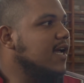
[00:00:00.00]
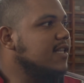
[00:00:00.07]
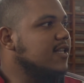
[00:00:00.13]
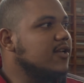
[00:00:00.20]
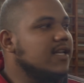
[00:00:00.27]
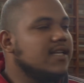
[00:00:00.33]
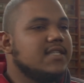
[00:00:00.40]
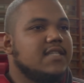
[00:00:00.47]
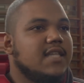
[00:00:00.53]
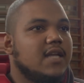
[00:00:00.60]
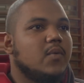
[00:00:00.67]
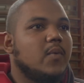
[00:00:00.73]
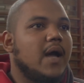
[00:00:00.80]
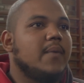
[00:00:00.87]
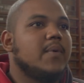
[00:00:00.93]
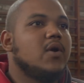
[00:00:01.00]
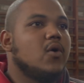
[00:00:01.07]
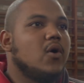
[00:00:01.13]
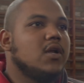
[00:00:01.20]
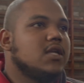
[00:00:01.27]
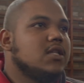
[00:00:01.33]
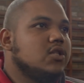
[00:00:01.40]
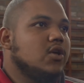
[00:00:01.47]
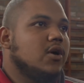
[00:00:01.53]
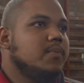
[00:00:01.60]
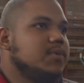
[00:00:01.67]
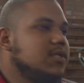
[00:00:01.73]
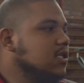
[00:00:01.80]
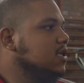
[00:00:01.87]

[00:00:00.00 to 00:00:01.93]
I don't understand why we can't adopt